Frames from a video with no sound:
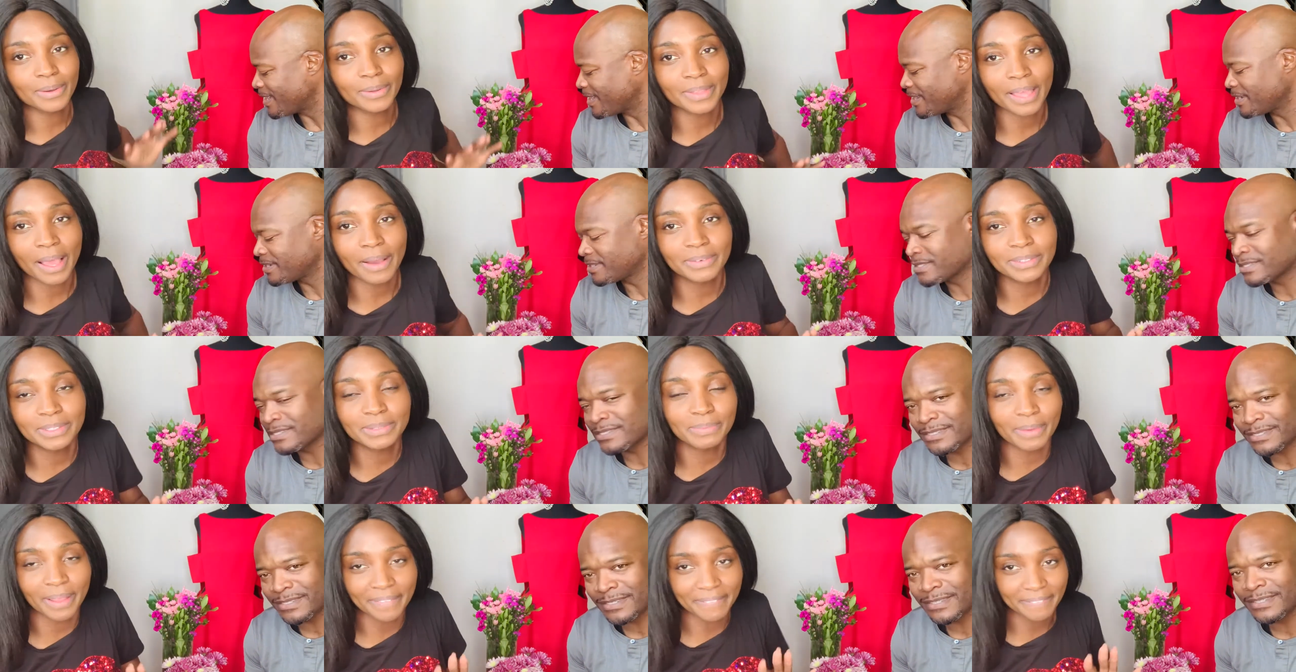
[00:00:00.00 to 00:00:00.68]
Speaker 1: That was my
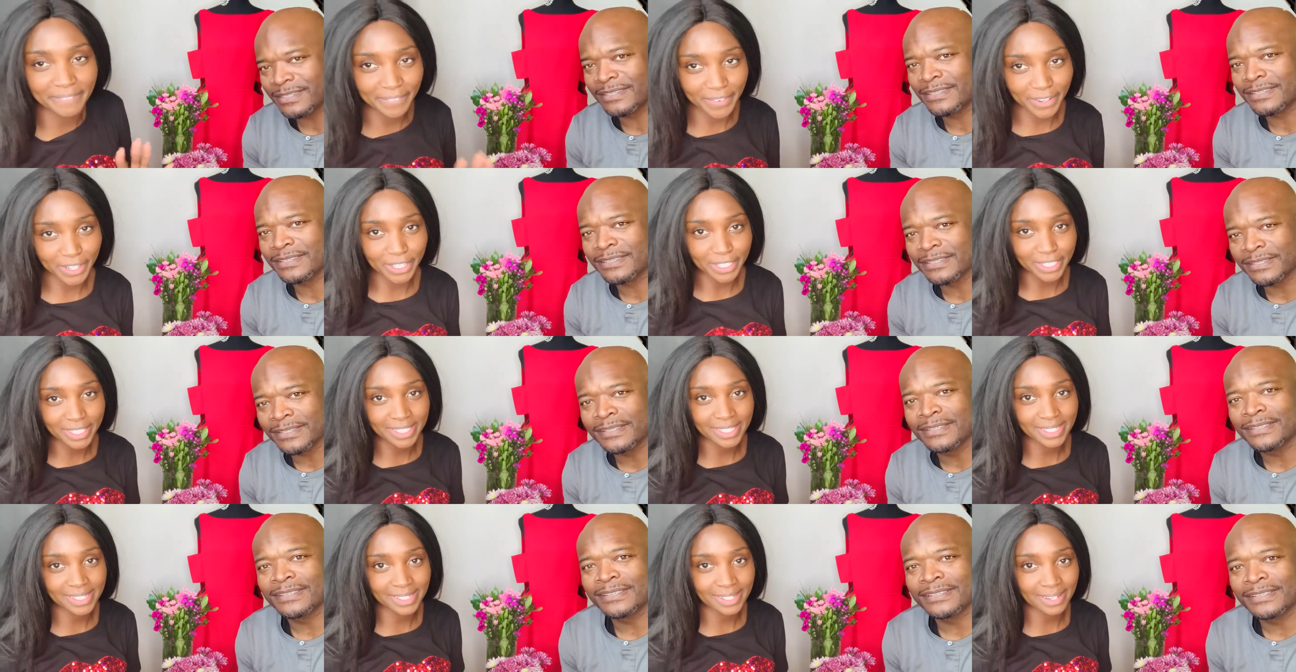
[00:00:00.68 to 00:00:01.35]
first
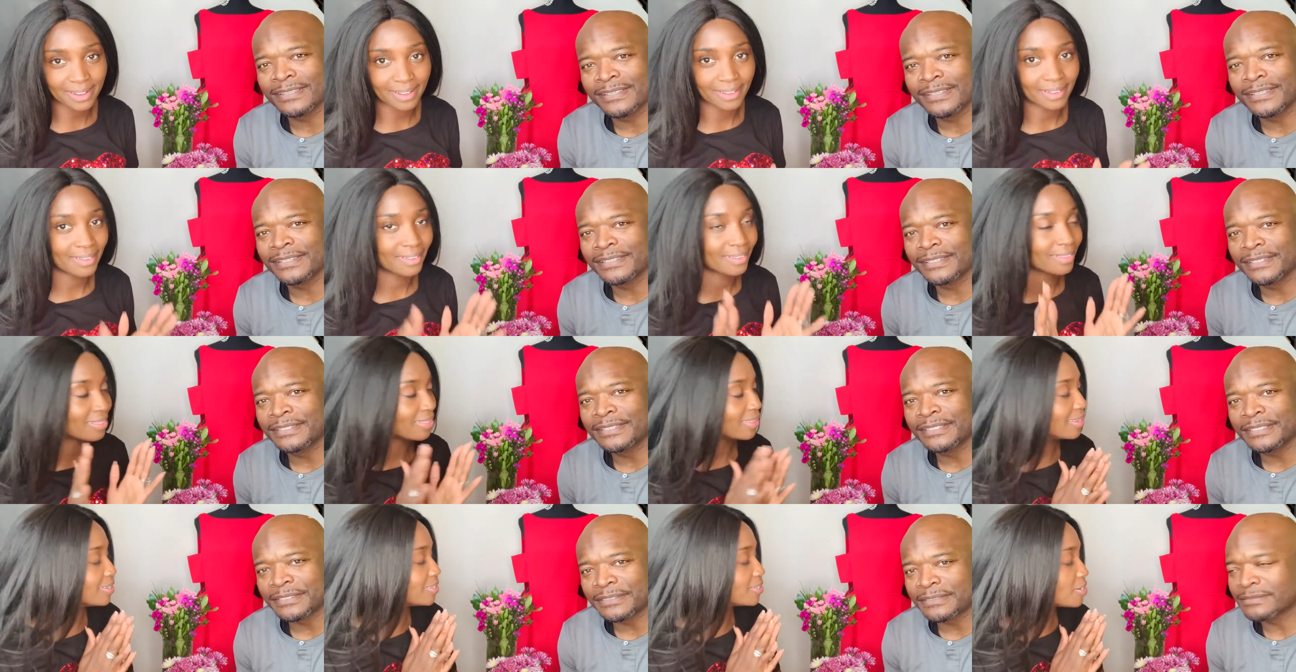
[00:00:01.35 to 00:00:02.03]
thing
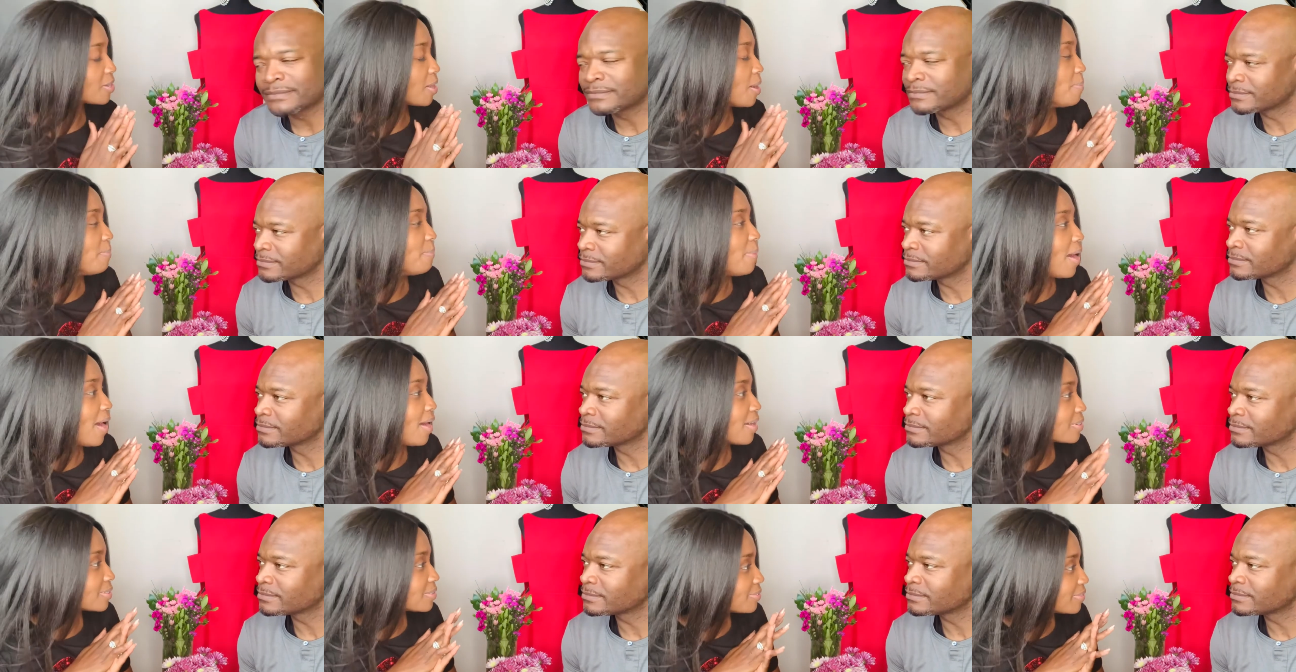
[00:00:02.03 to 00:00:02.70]
to unbox
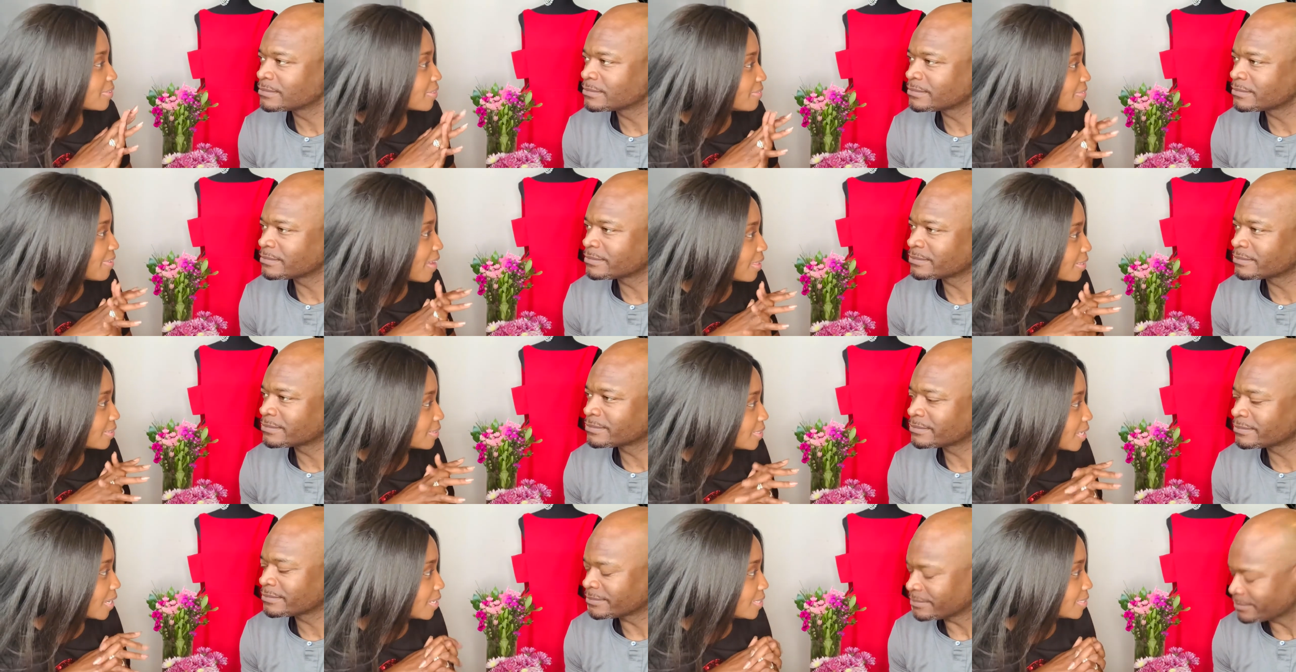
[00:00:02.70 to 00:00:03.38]
for the
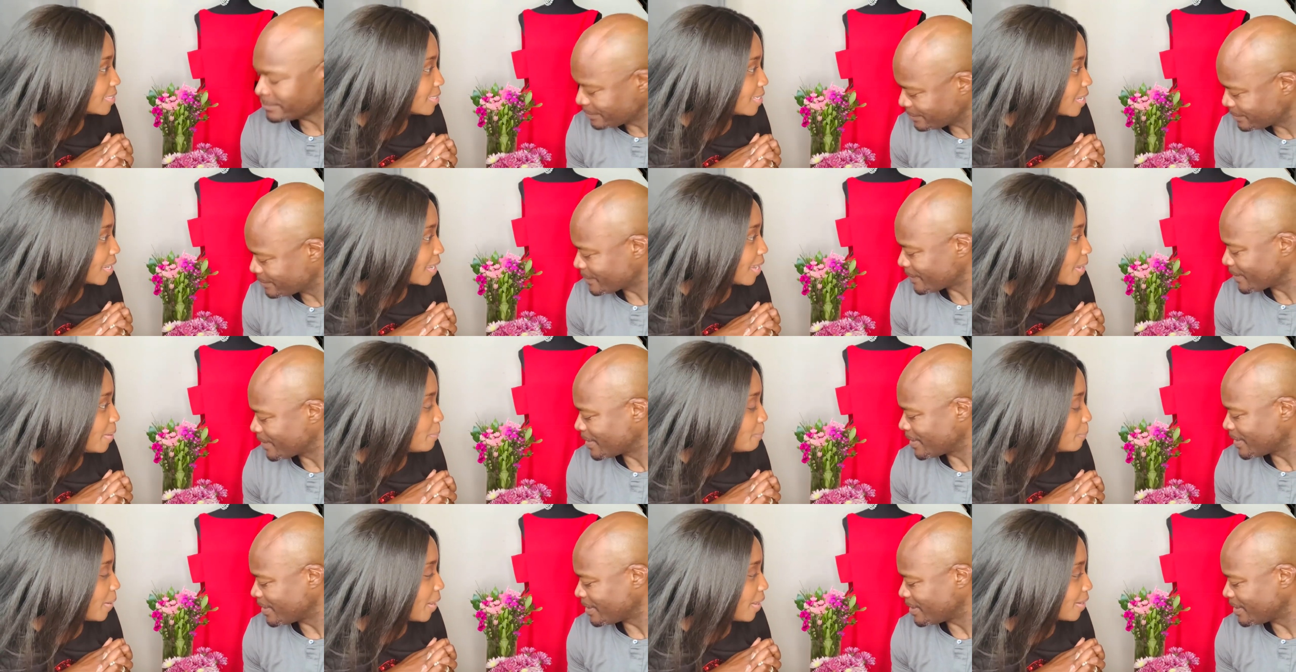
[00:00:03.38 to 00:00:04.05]
Valentine's Day
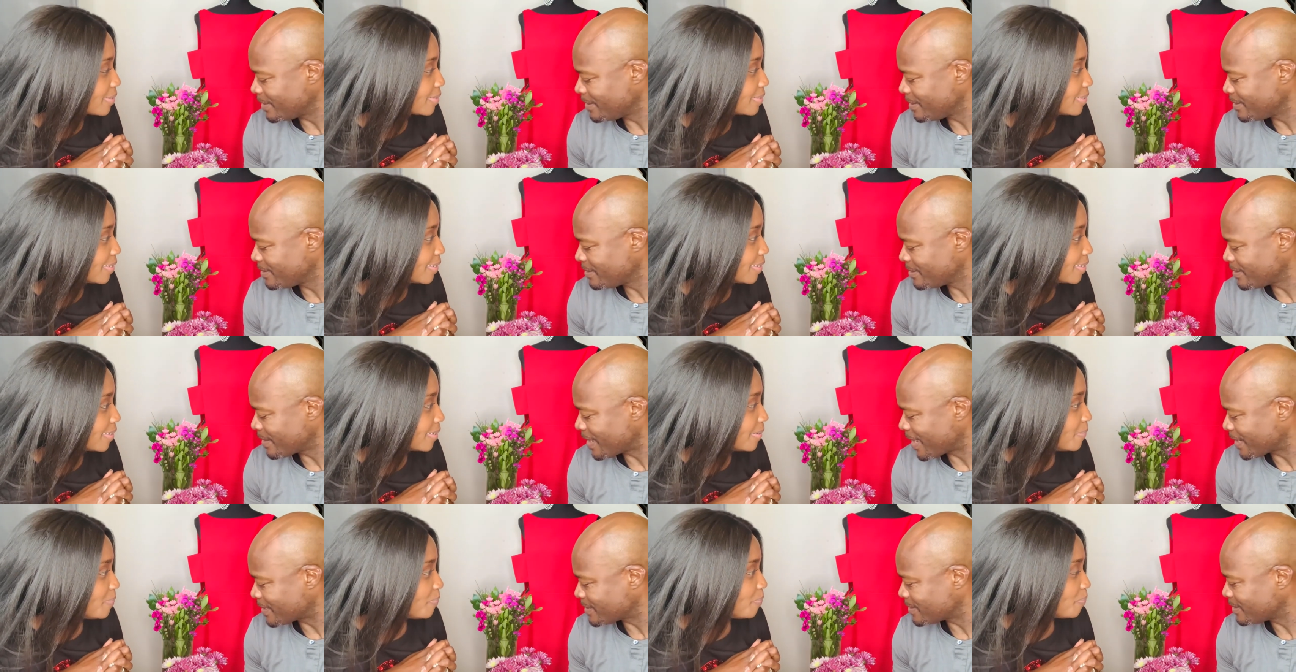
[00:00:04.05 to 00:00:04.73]
unboxing.
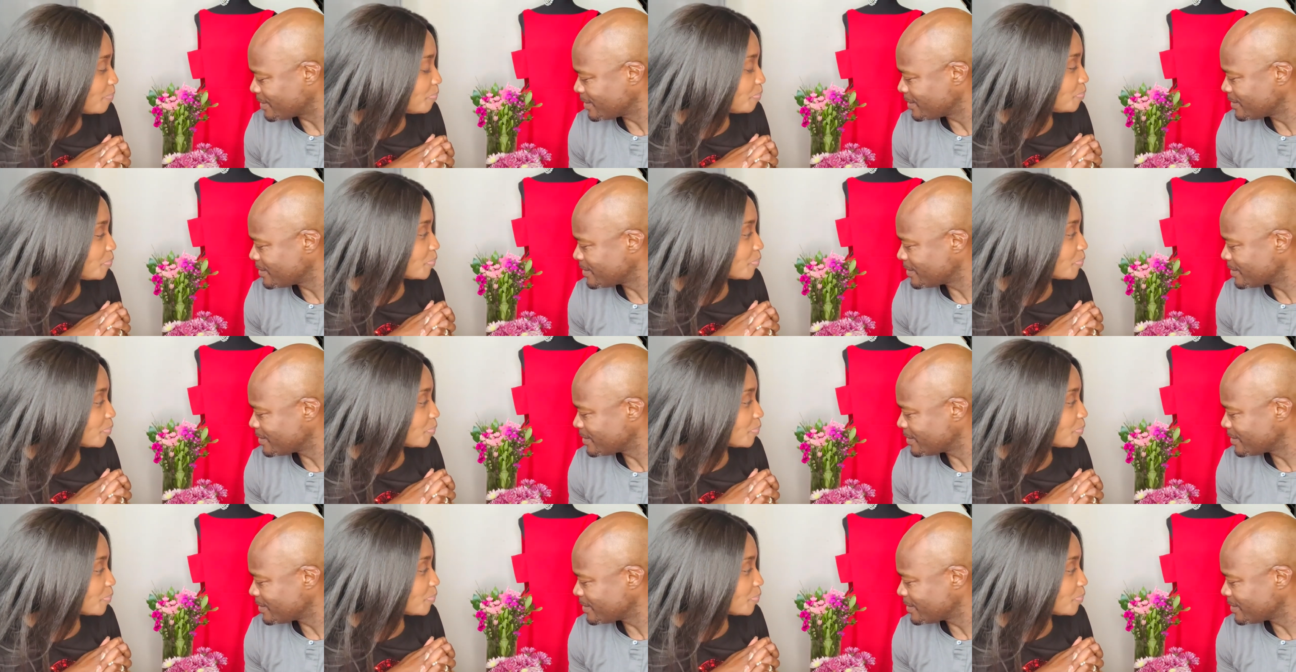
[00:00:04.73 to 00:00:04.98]
Excellent,